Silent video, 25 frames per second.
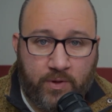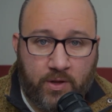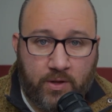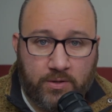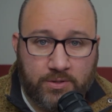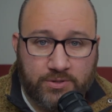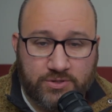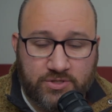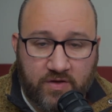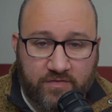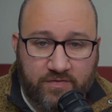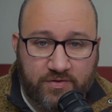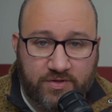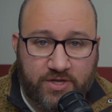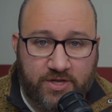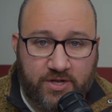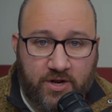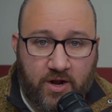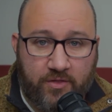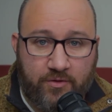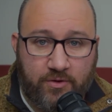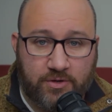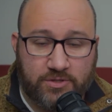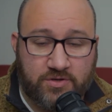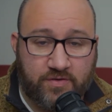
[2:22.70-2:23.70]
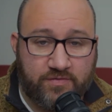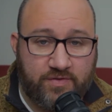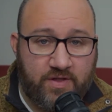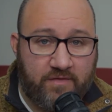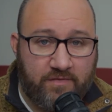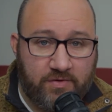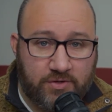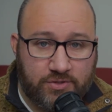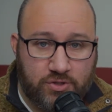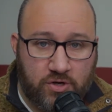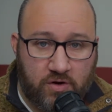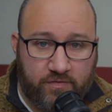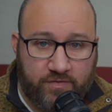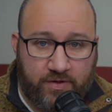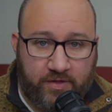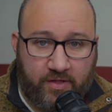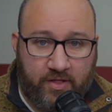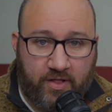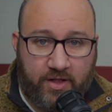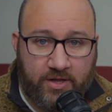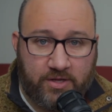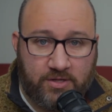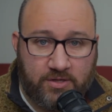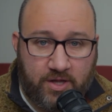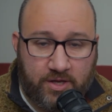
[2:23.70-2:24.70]
17 others have never served in
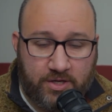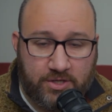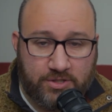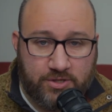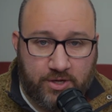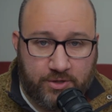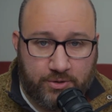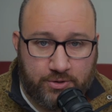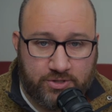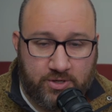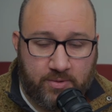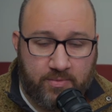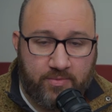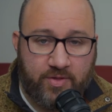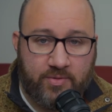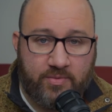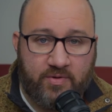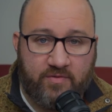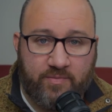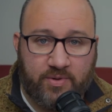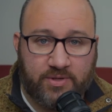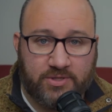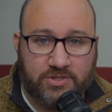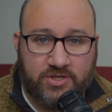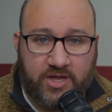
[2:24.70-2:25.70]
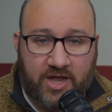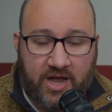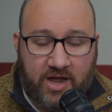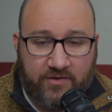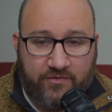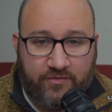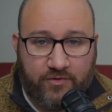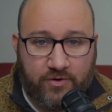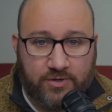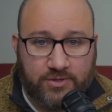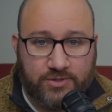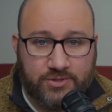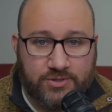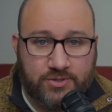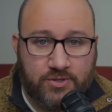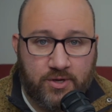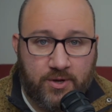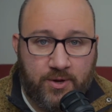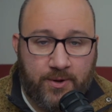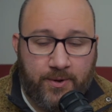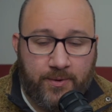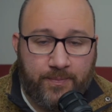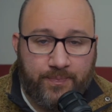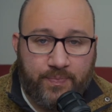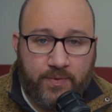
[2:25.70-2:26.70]
the legislature. Some of them have been staffers.
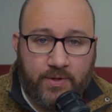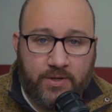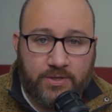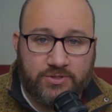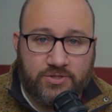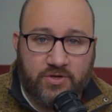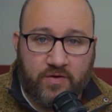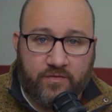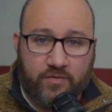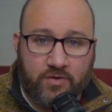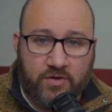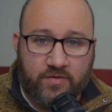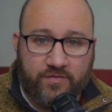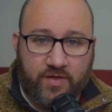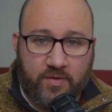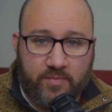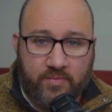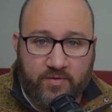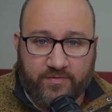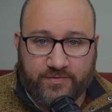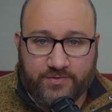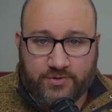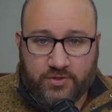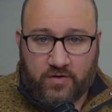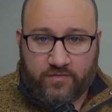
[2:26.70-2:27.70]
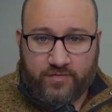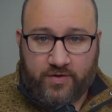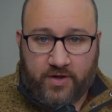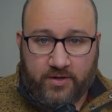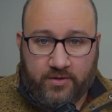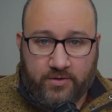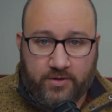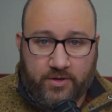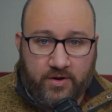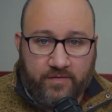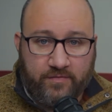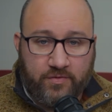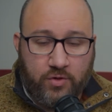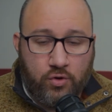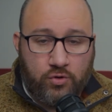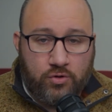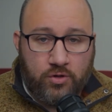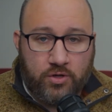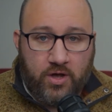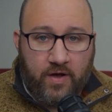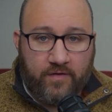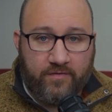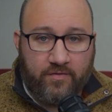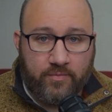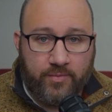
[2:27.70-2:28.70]
Several of them have served on kind of local
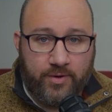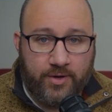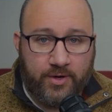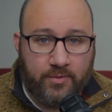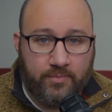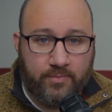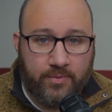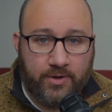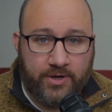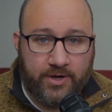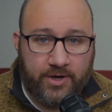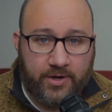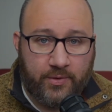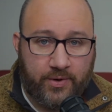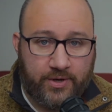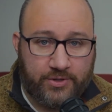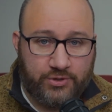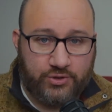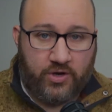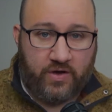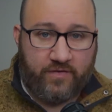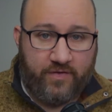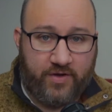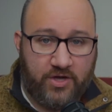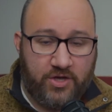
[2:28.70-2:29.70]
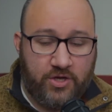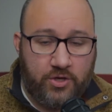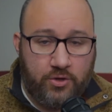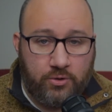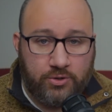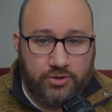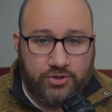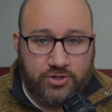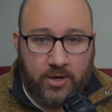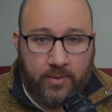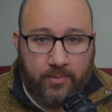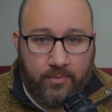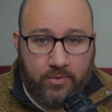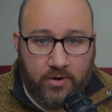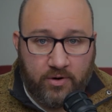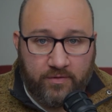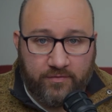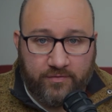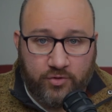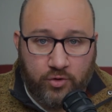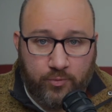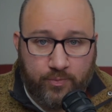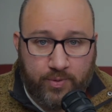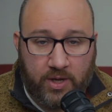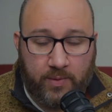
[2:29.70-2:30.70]
government. But anyways, you have a huge number of
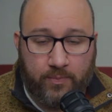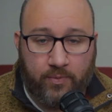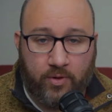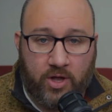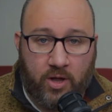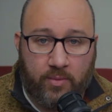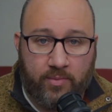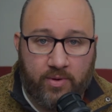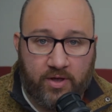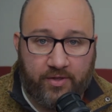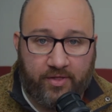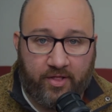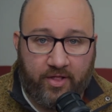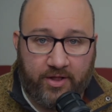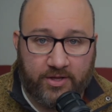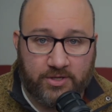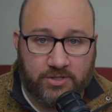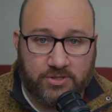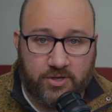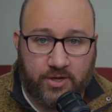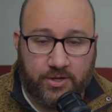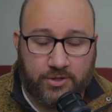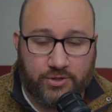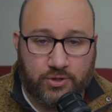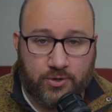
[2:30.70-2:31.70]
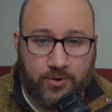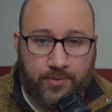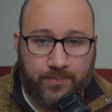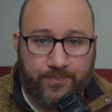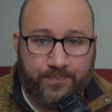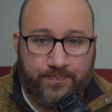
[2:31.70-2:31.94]
new people coming in the legislature.